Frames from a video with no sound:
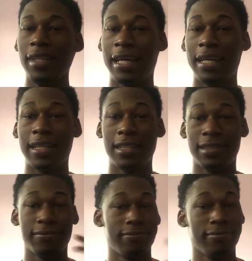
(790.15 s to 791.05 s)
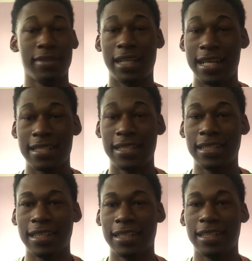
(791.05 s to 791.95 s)
and that's
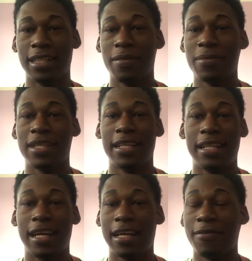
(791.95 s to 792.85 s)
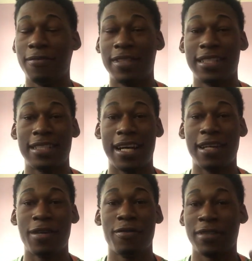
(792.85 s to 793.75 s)
it. You know what I'm saying? Like, I'm finna
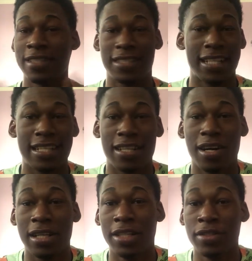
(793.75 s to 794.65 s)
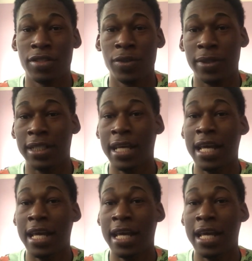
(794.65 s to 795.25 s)
sign off because that's all there is to it.